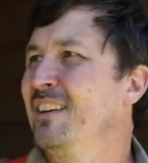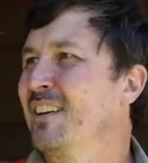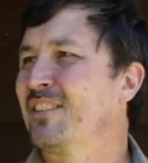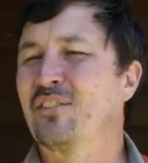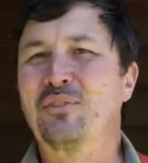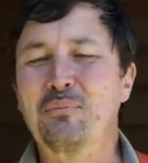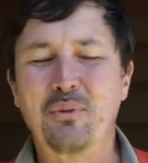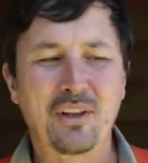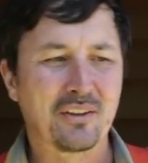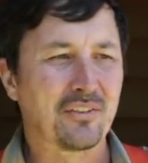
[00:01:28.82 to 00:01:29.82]
that's a
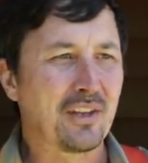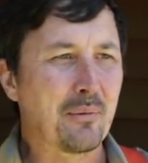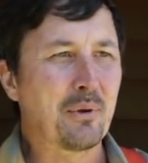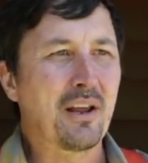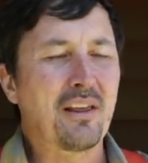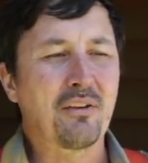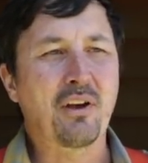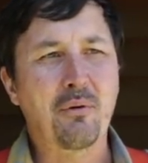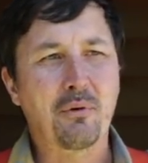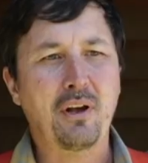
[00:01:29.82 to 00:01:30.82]
stupid thing to say, but
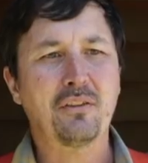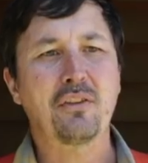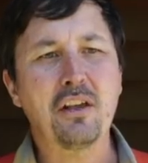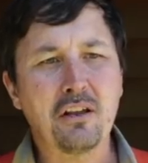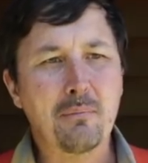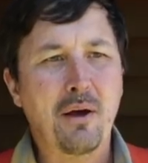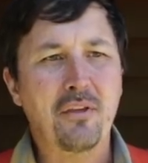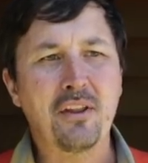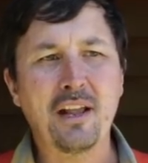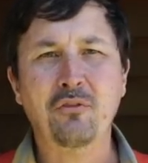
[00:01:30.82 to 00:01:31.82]
I, I got to thinking about
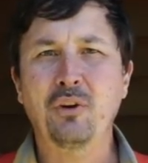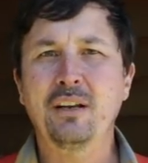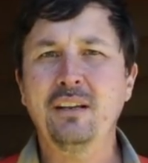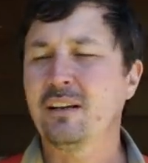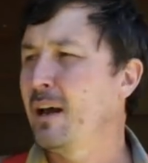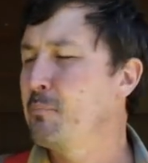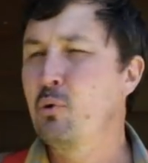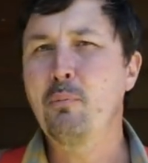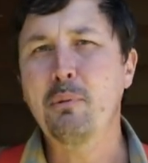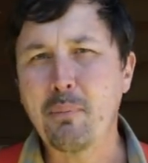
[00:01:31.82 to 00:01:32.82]
that, and that's what I did. I had
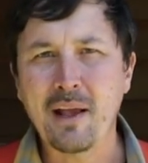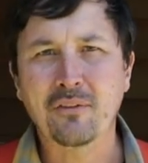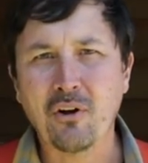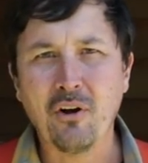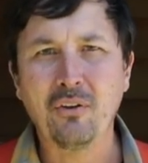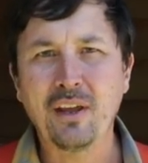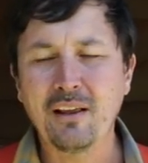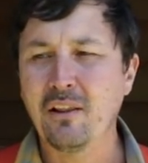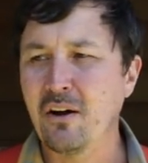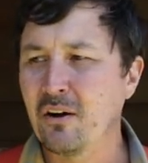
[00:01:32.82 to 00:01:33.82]
poopy pants all
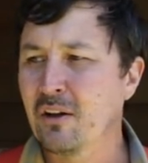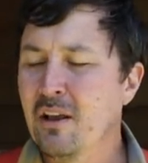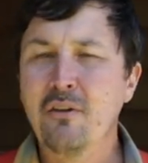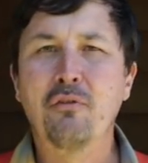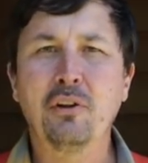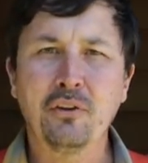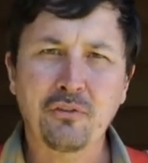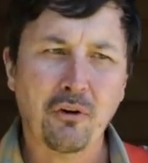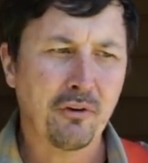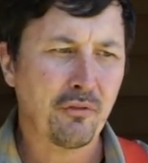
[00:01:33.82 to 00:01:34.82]
day long, feeling
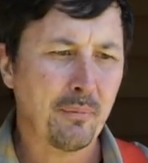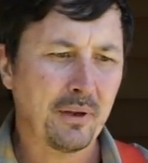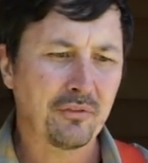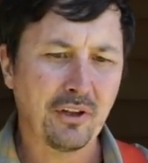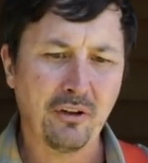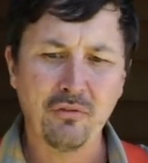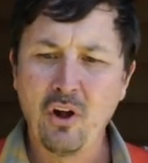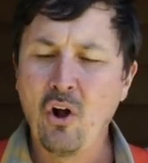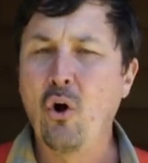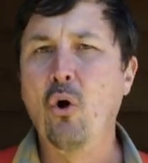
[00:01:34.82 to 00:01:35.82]
sorry for myself,
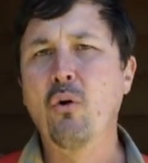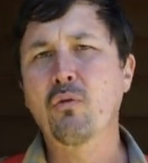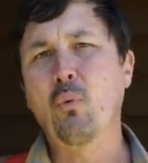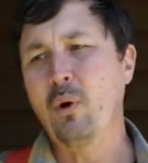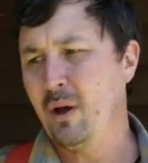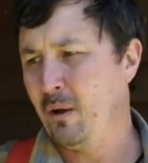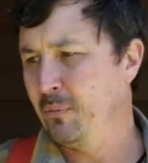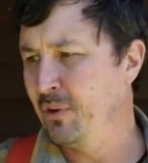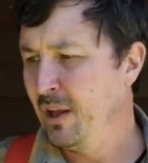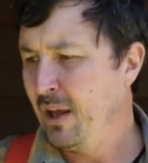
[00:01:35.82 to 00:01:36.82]

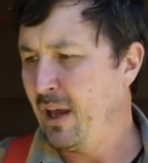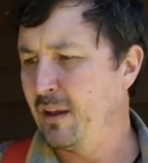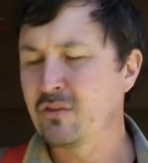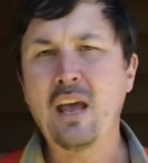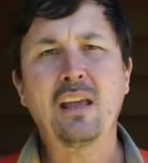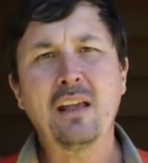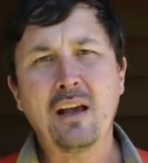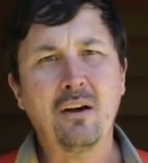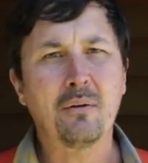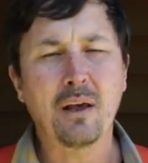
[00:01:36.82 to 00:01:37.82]
overwhelmed, and taking
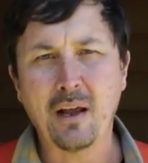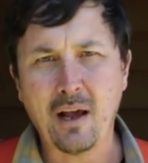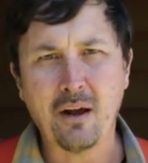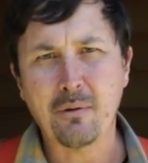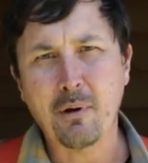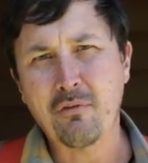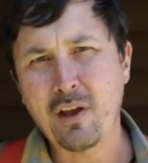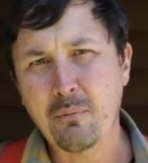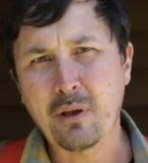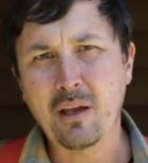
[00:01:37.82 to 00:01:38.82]
out uh, out of my
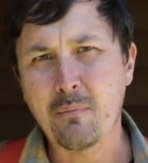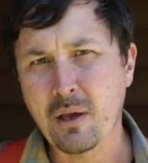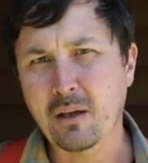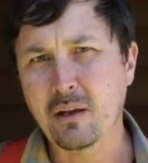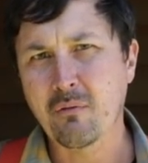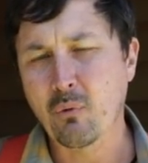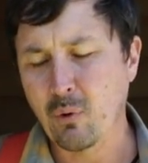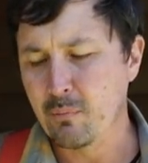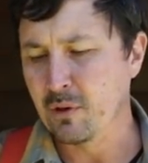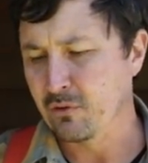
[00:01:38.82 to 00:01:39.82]
family and making
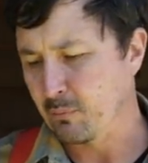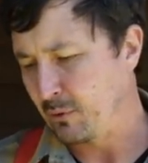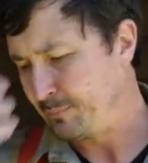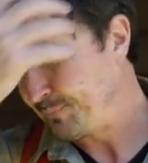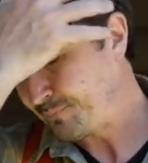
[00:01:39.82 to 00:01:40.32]
everyone miserable.